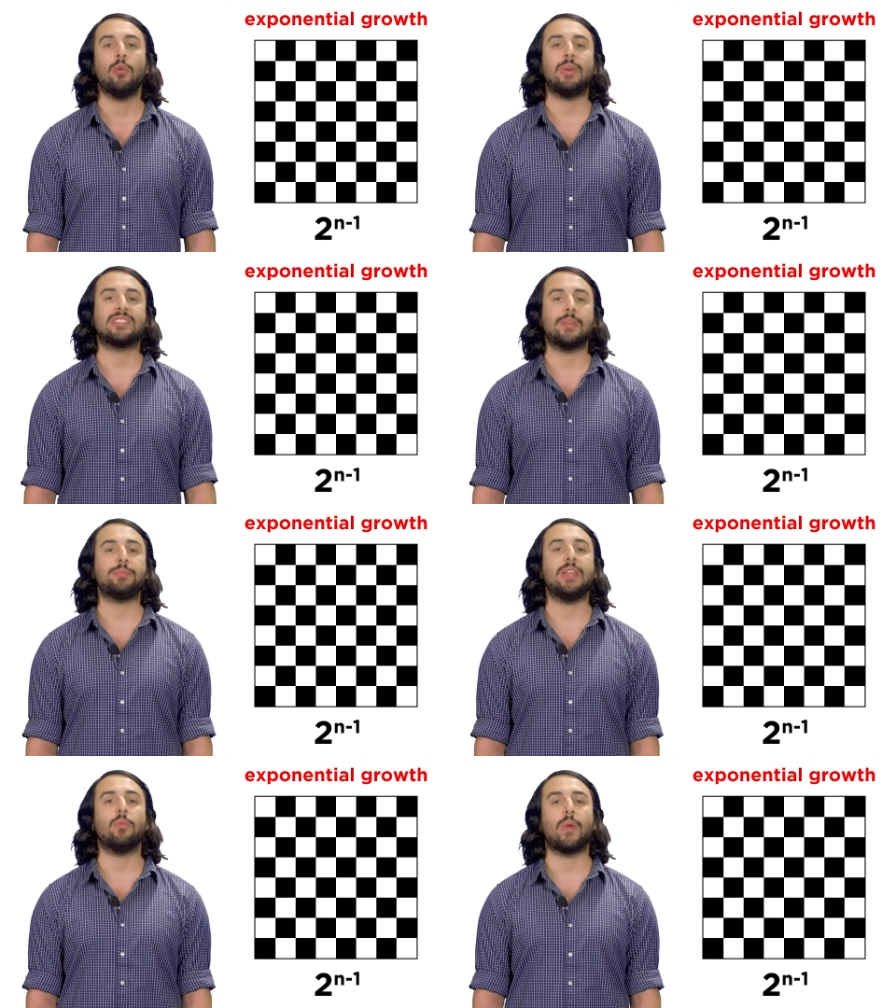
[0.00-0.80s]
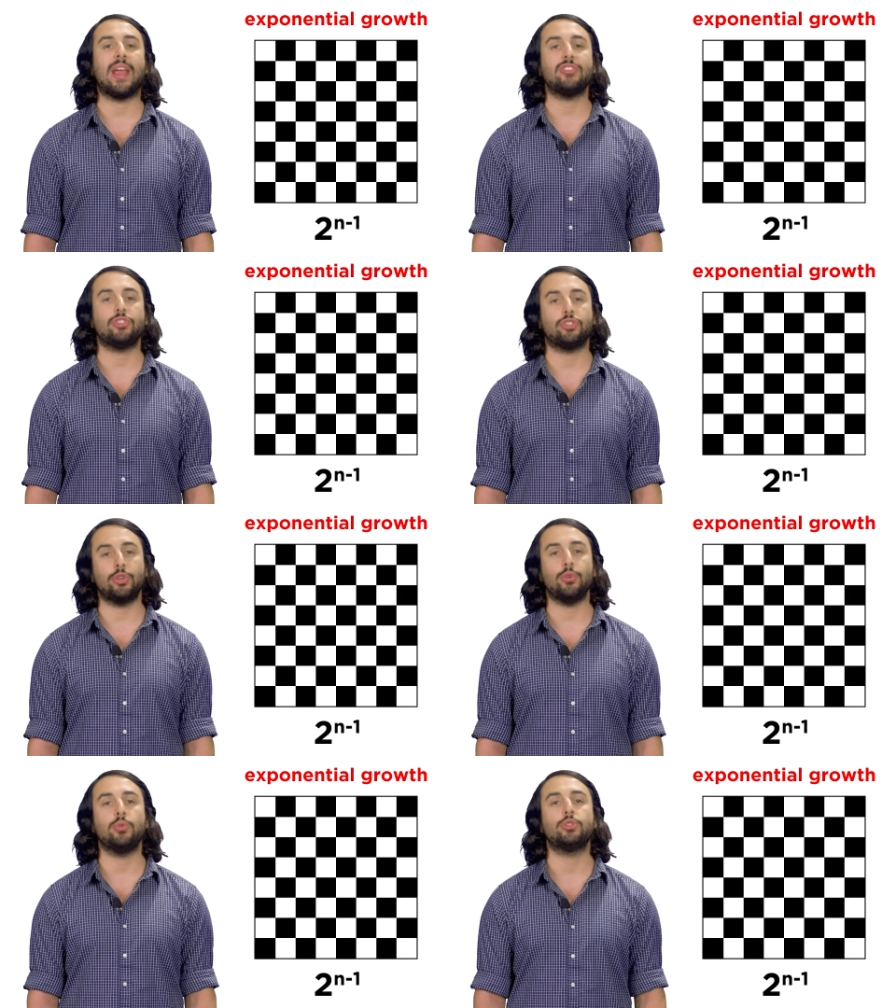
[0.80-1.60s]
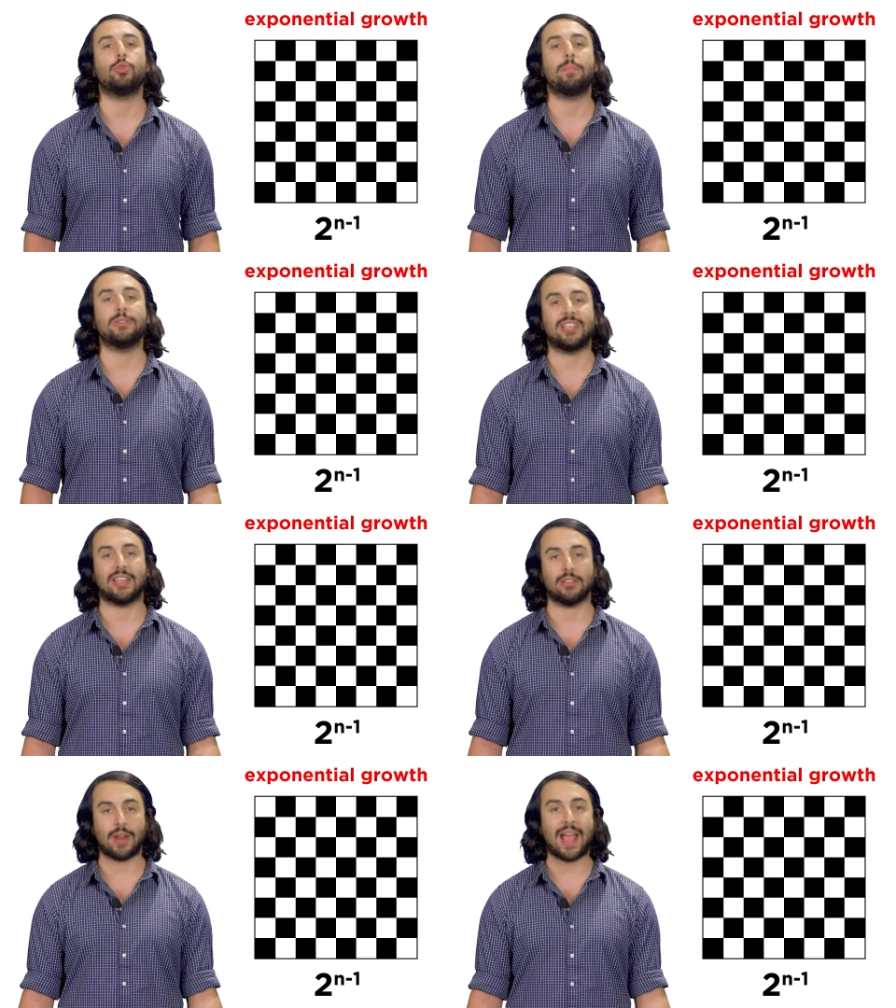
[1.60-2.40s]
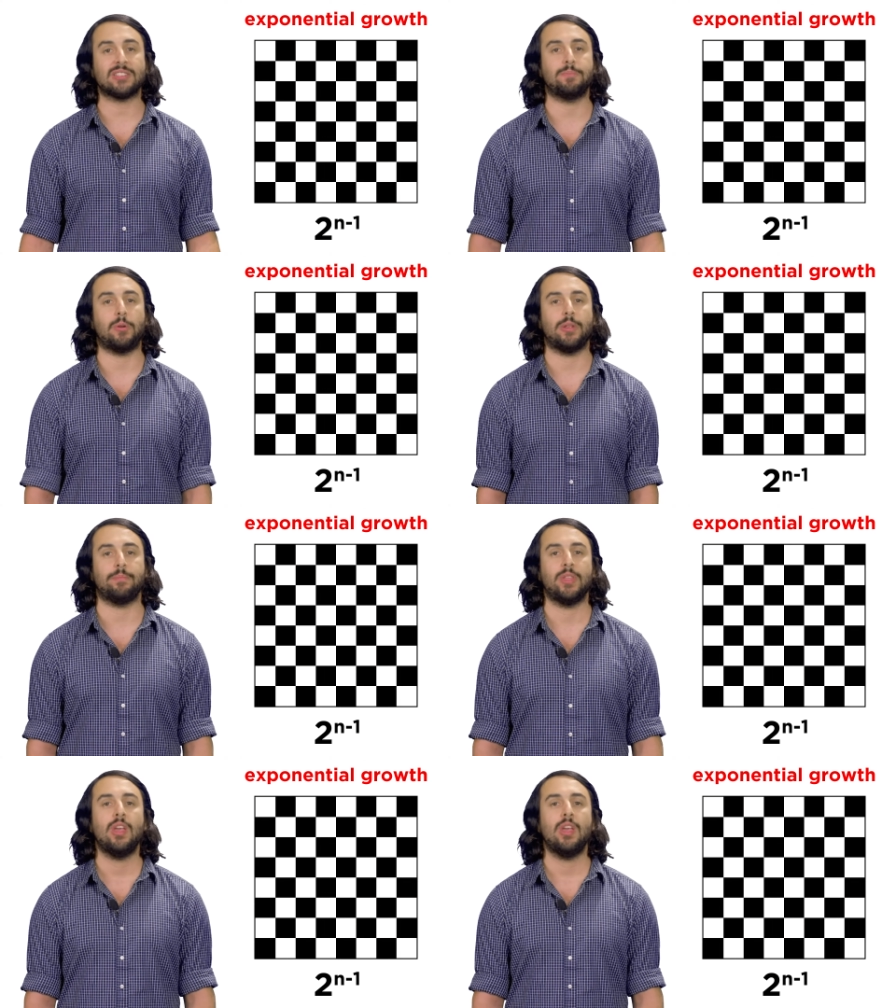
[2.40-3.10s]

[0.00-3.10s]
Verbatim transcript: we simply raise two to a particular exponent.